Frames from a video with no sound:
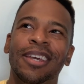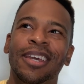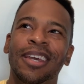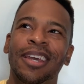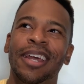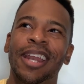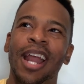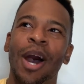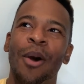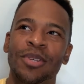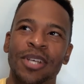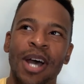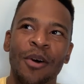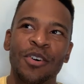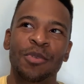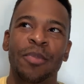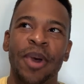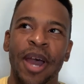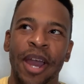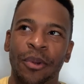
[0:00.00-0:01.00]
and I was, I
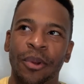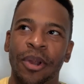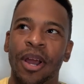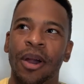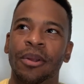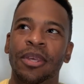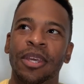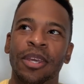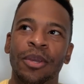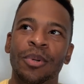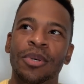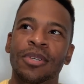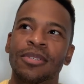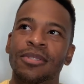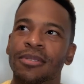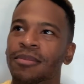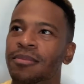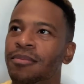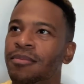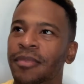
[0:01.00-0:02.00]
was background. He
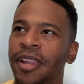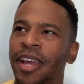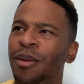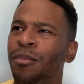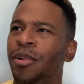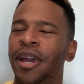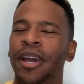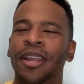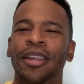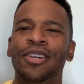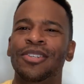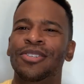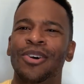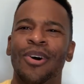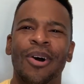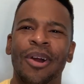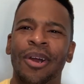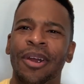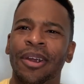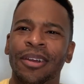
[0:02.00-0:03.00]
was like playing the
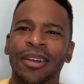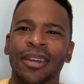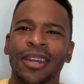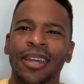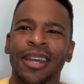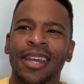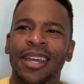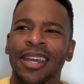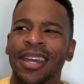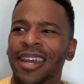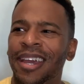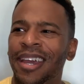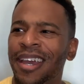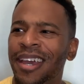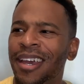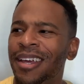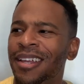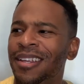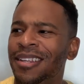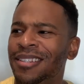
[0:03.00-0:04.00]
guitar.
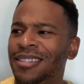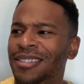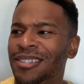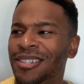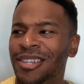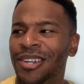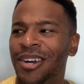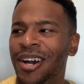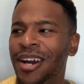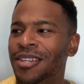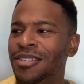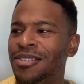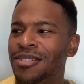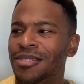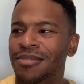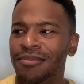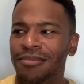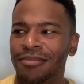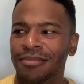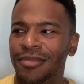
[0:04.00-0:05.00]
And, you know, I
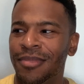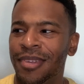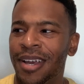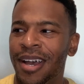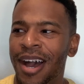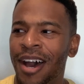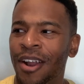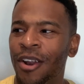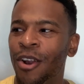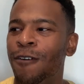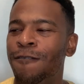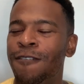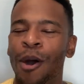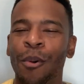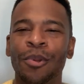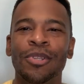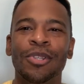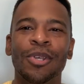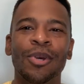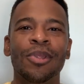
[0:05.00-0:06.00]
just, I don't know if I
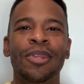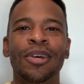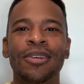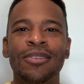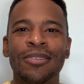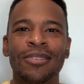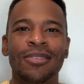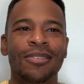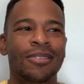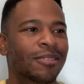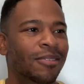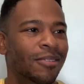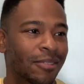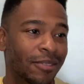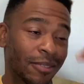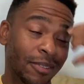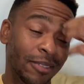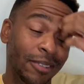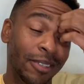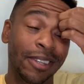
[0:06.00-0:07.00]
would do this
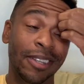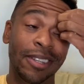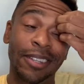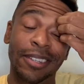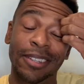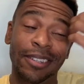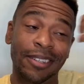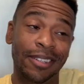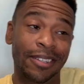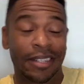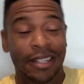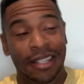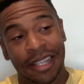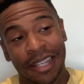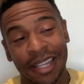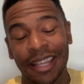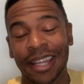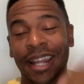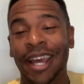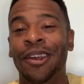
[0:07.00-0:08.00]

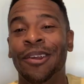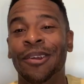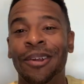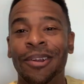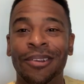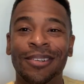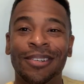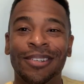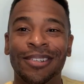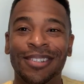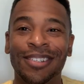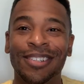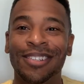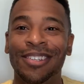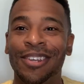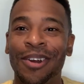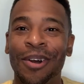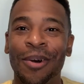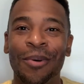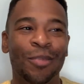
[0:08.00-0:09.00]
later,
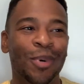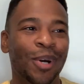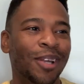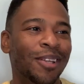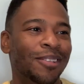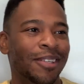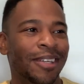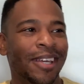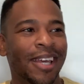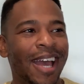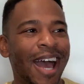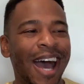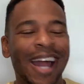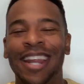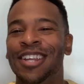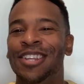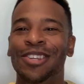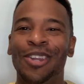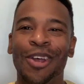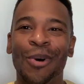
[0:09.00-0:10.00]
you know, but I
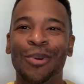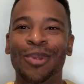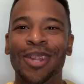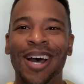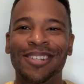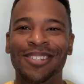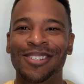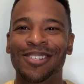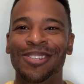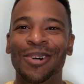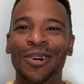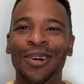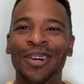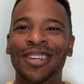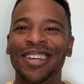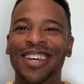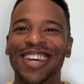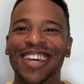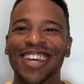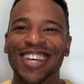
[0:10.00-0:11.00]
didn't know not to do
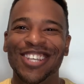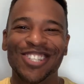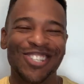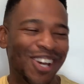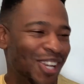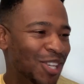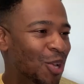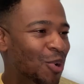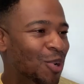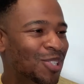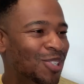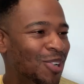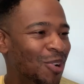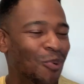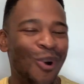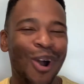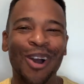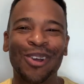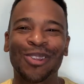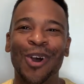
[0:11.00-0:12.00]
it. So I just
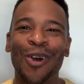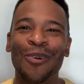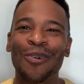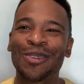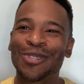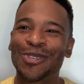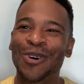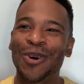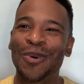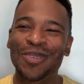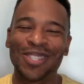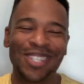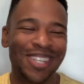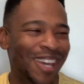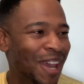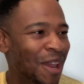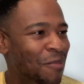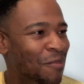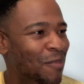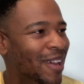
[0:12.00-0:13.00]
walked over to him and
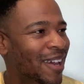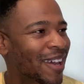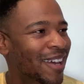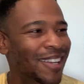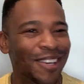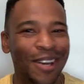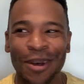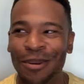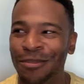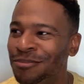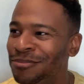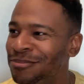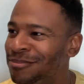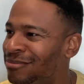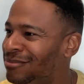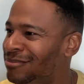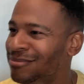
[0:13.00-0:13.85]
said, hey man, um,